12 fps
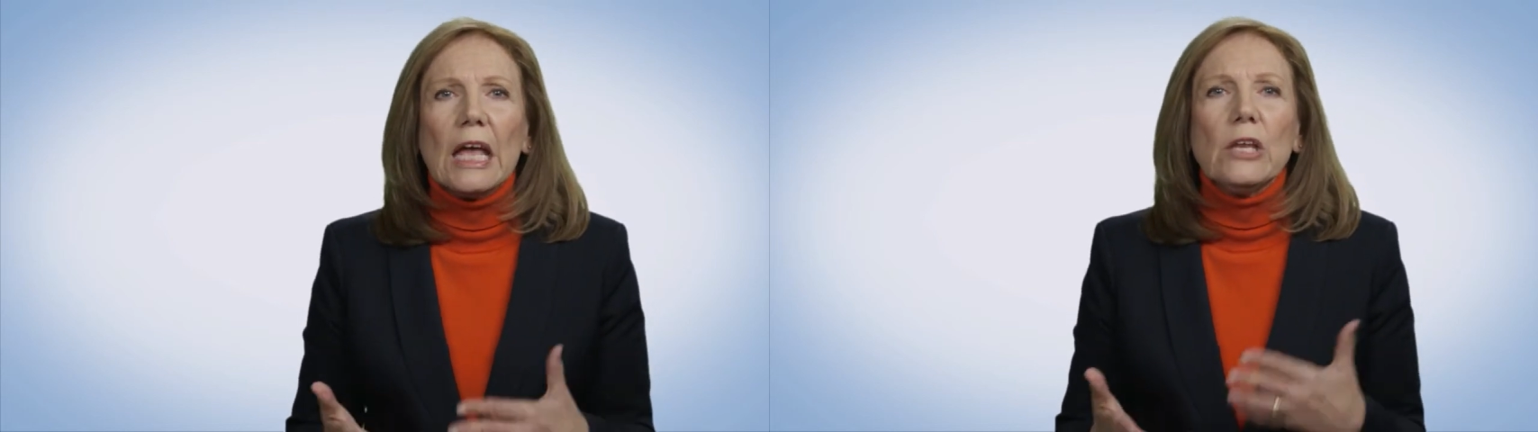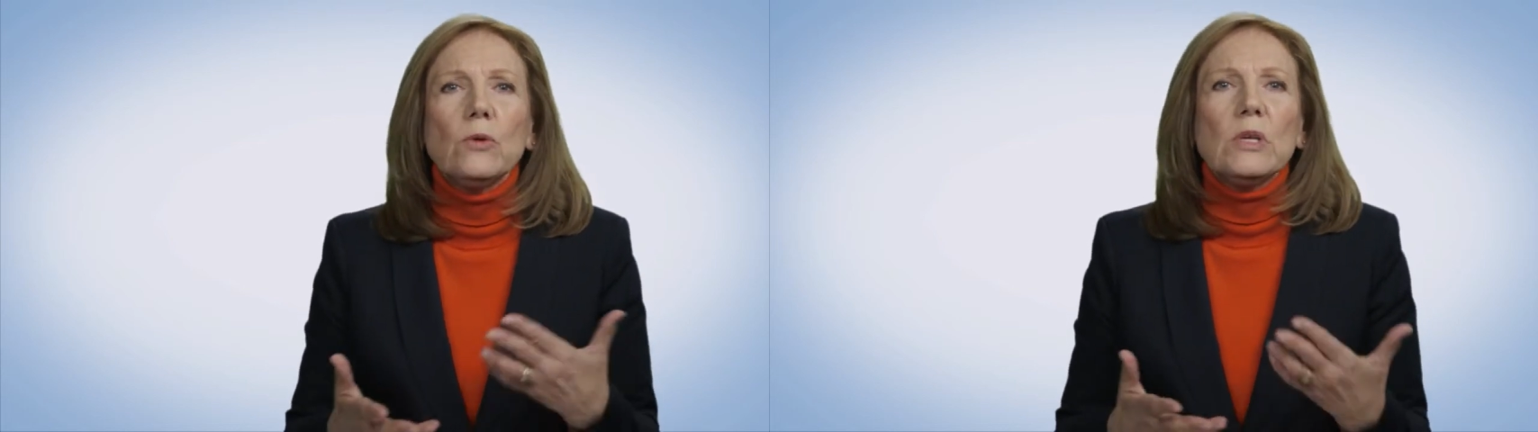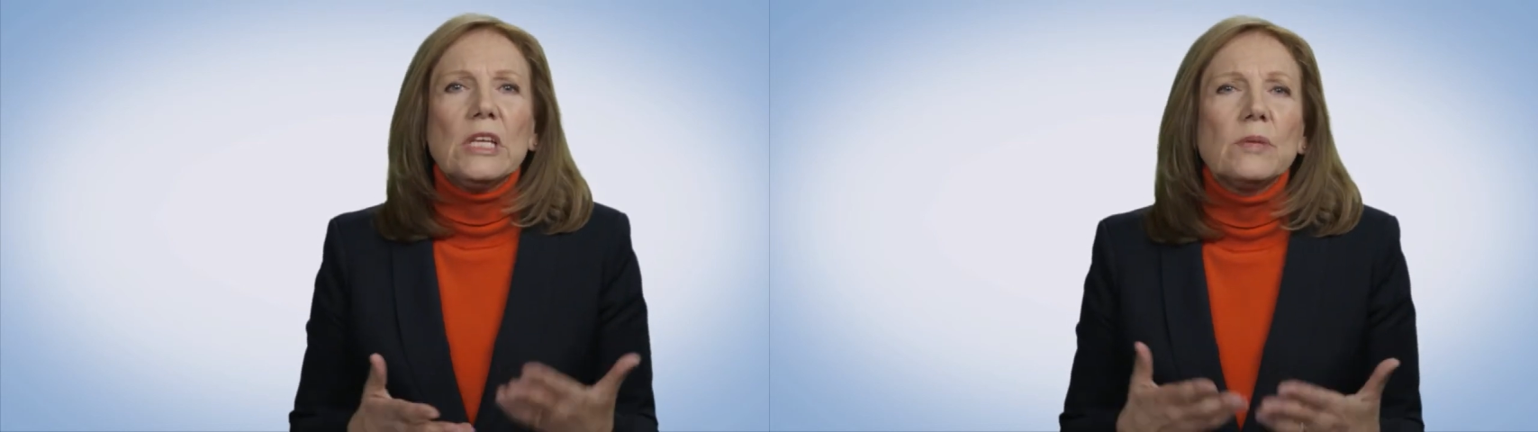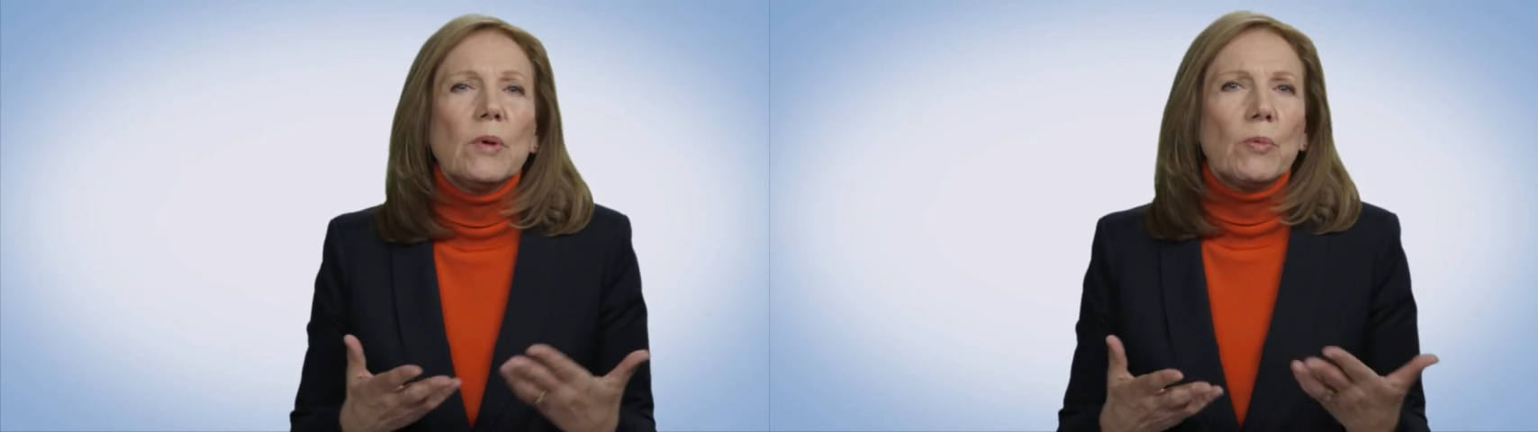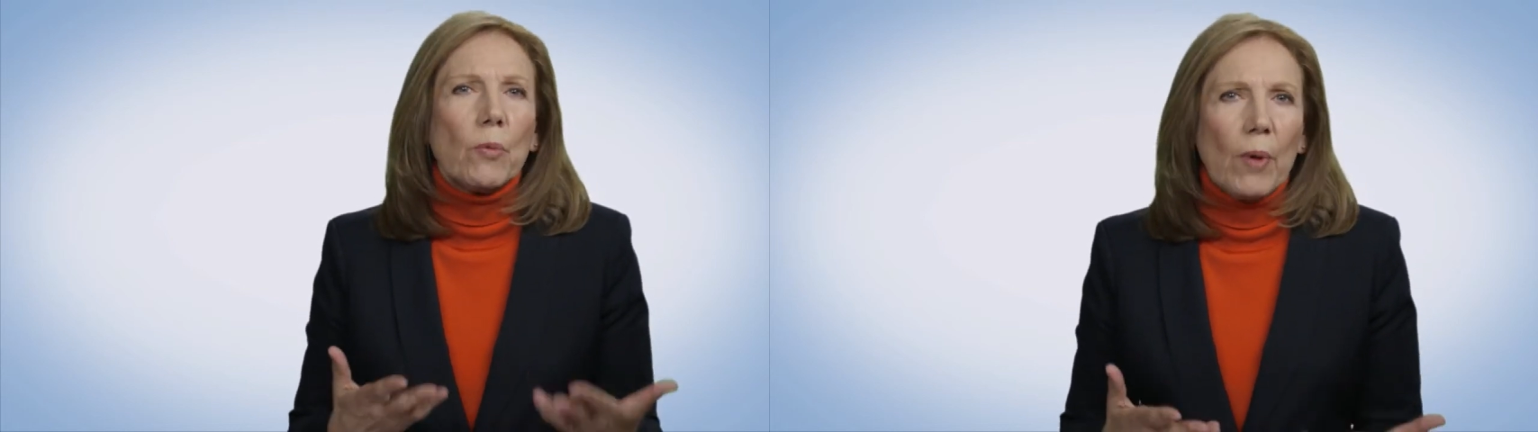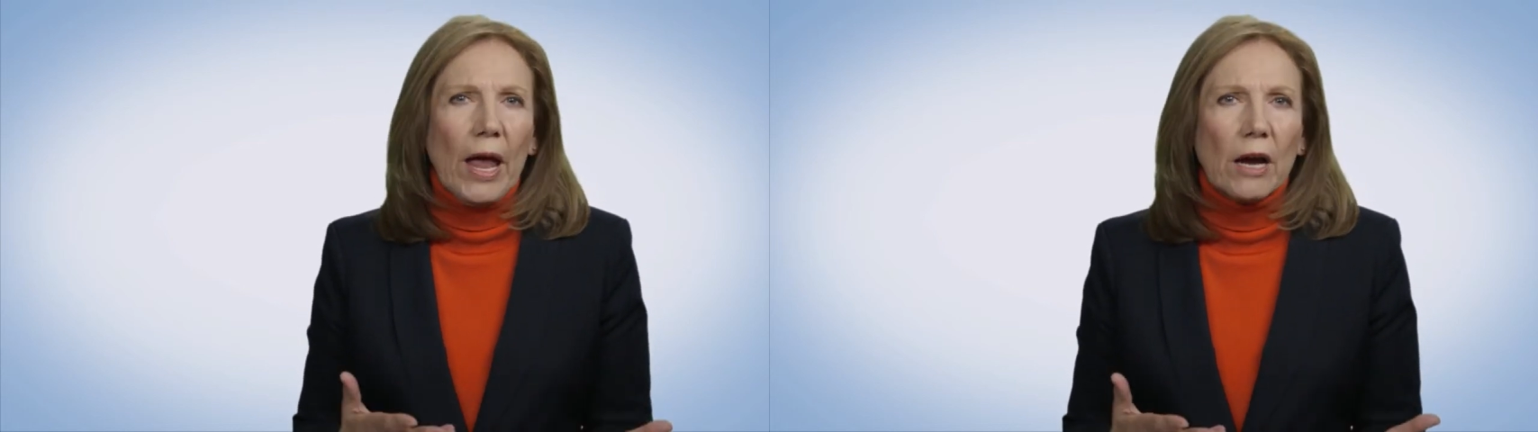and you need to be
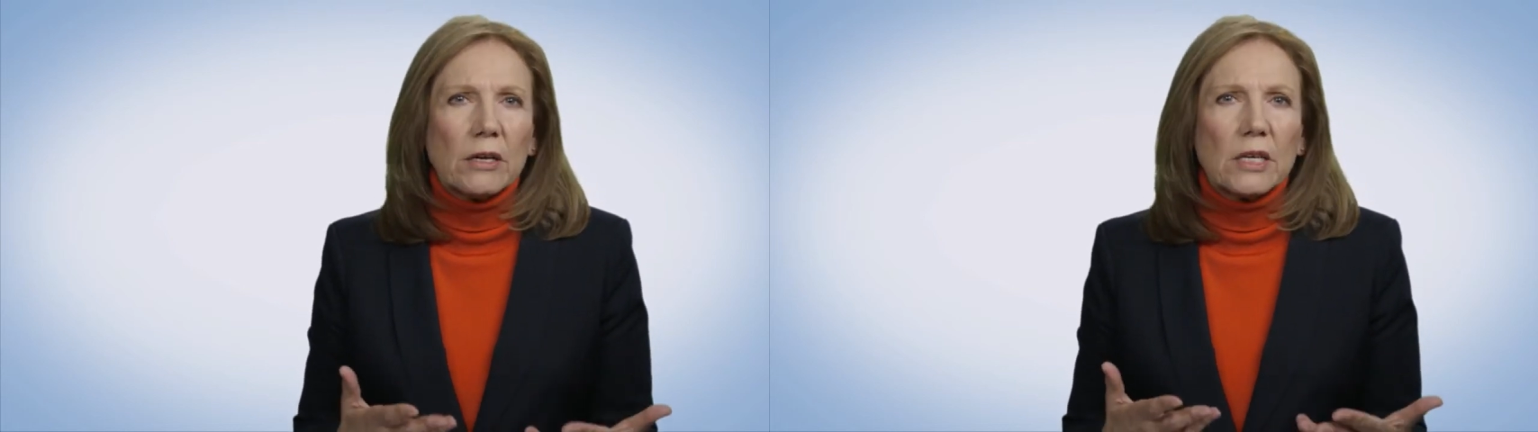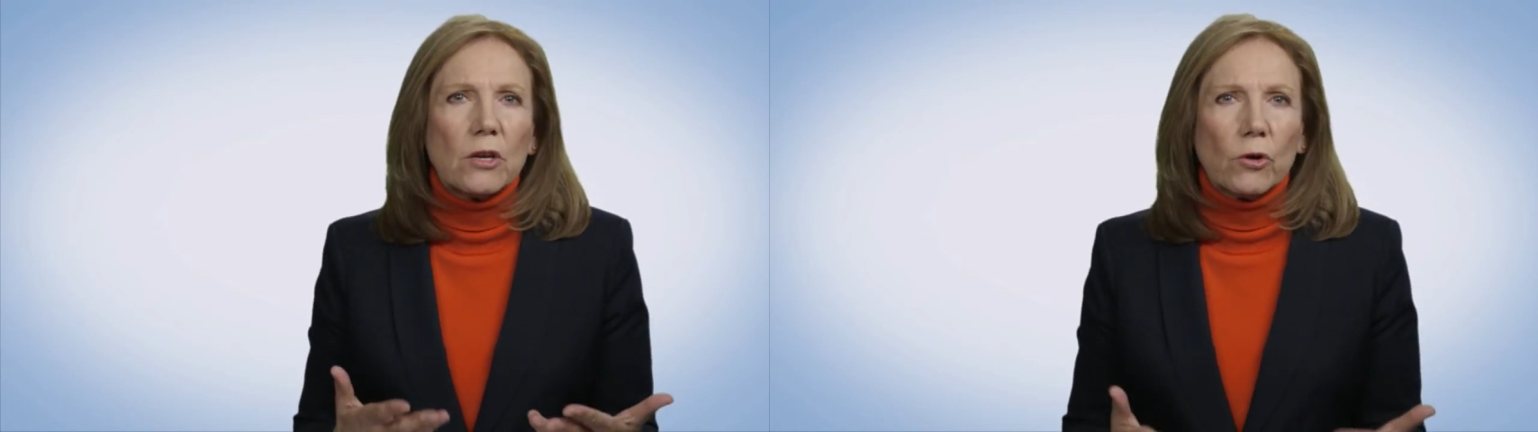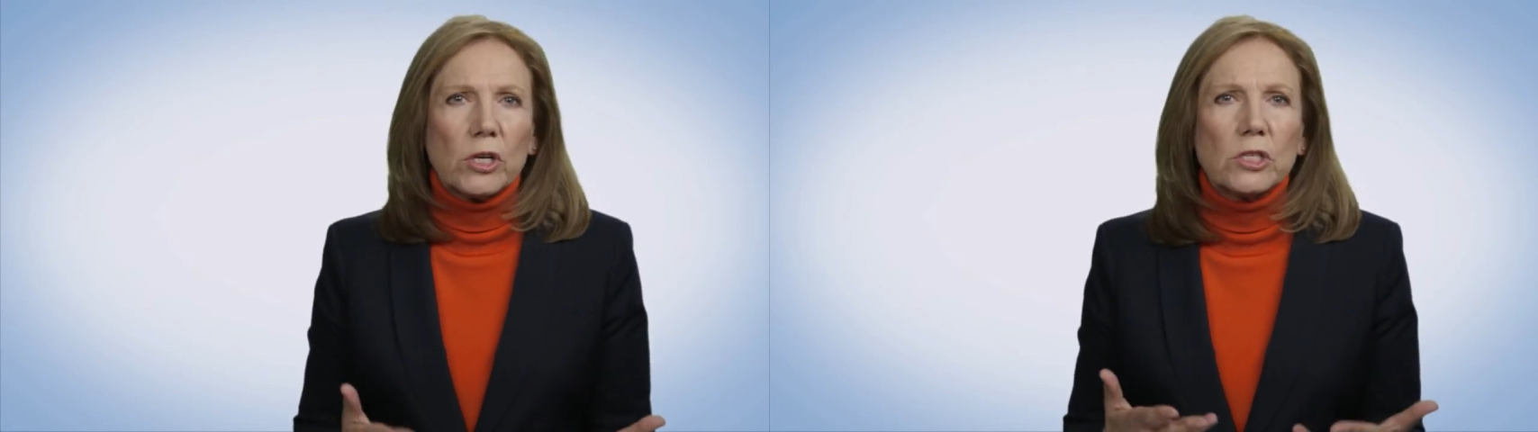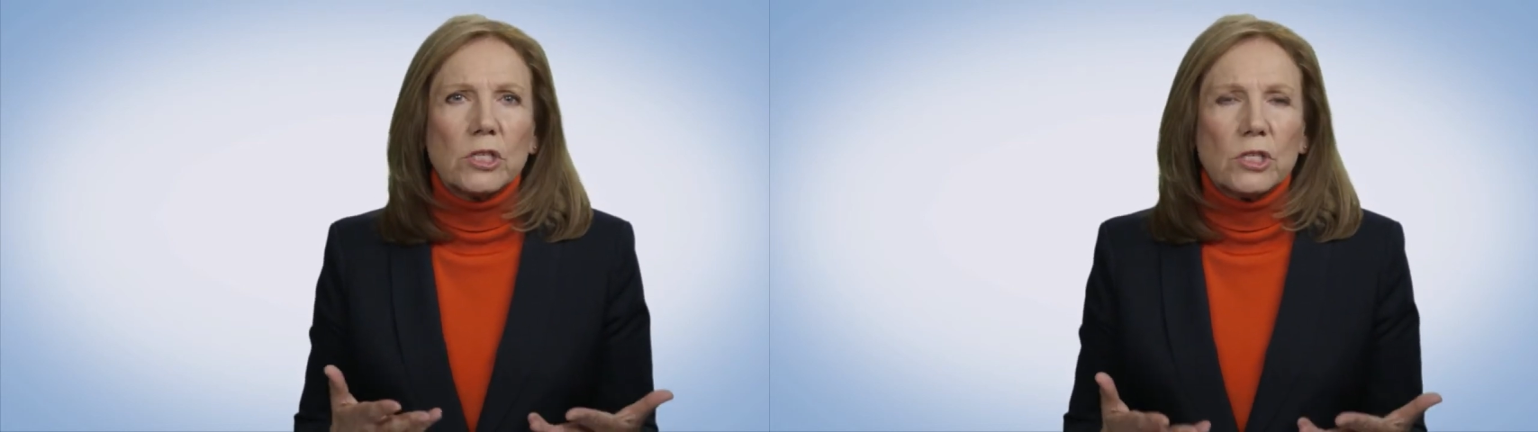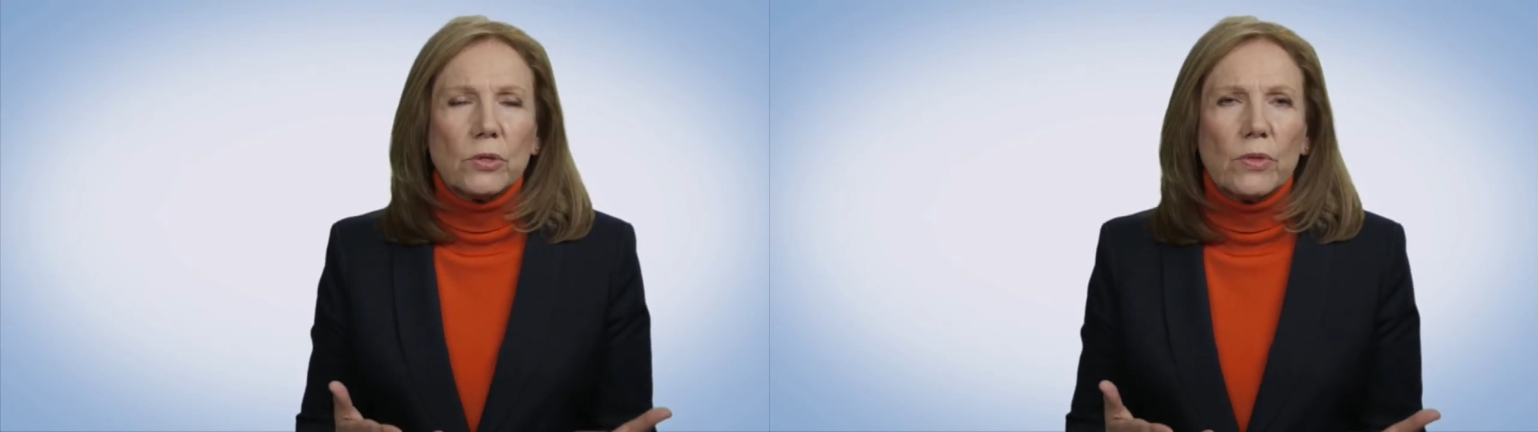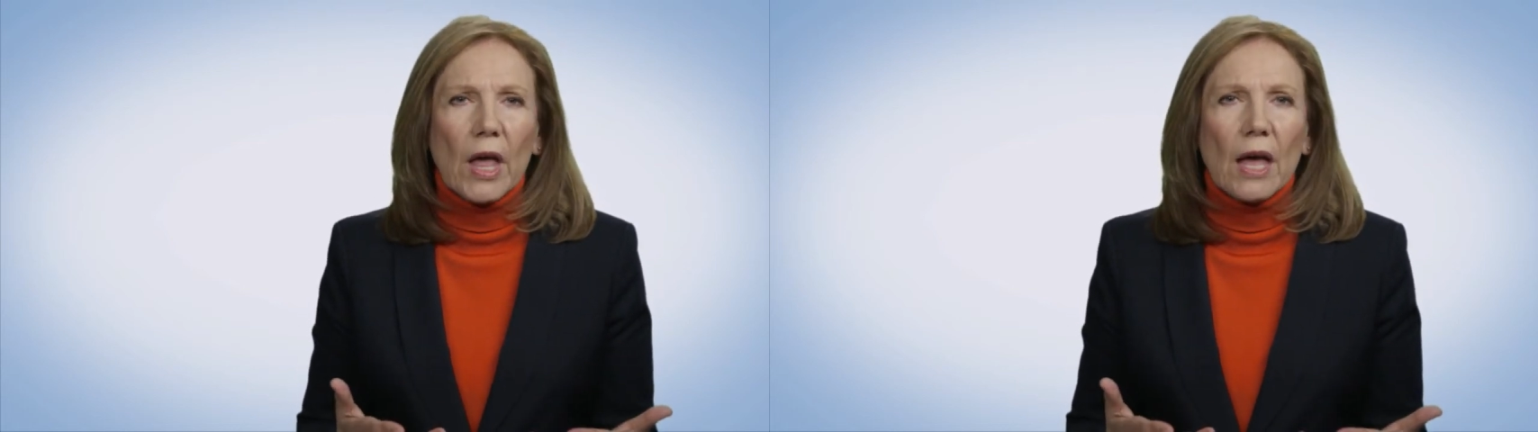prepared in order to
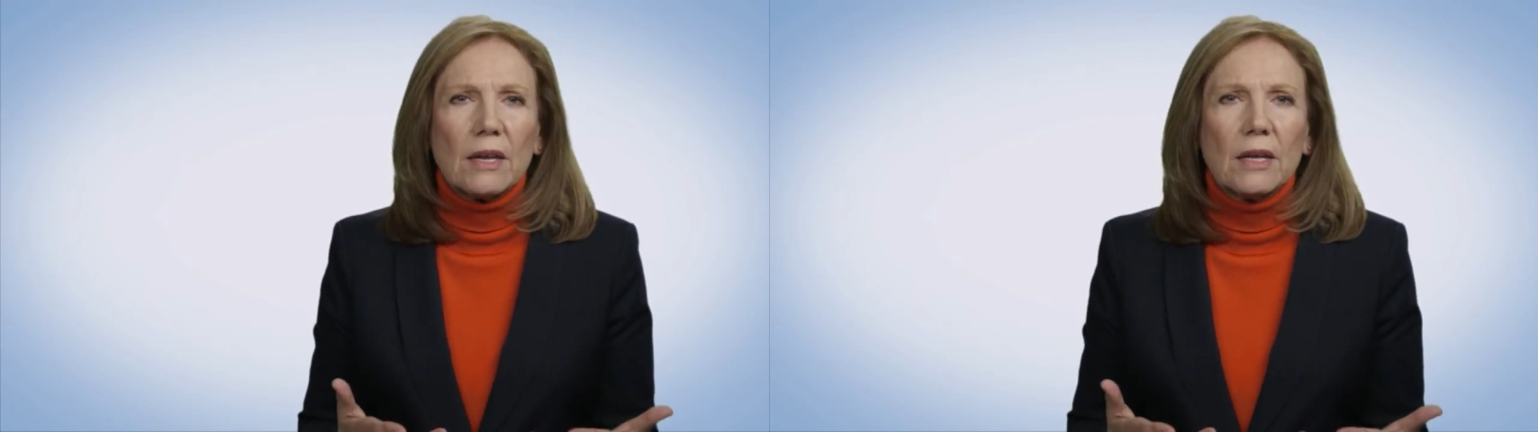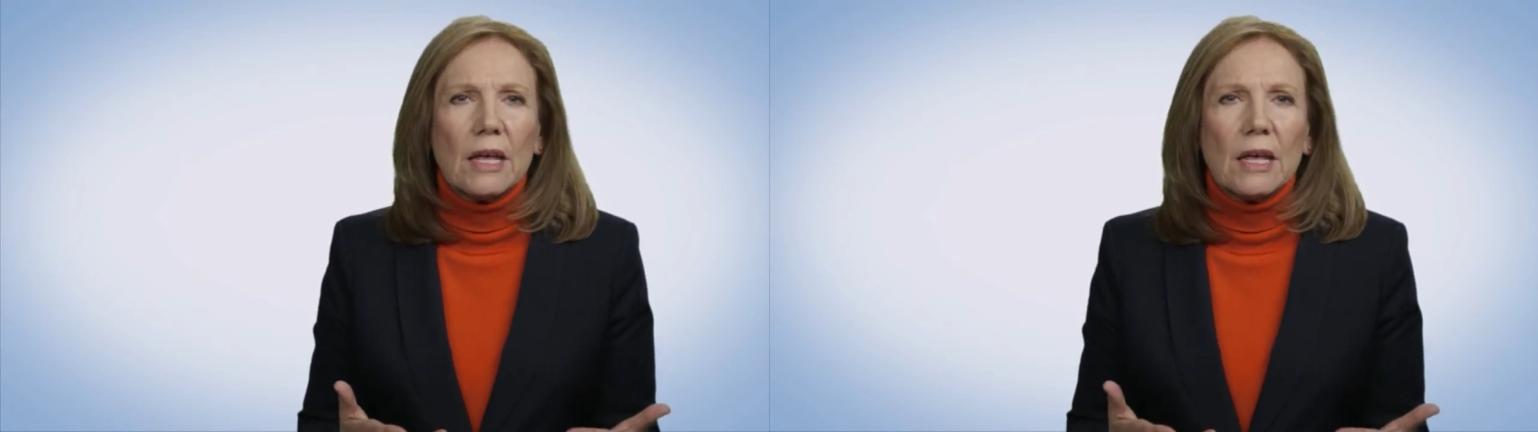do that.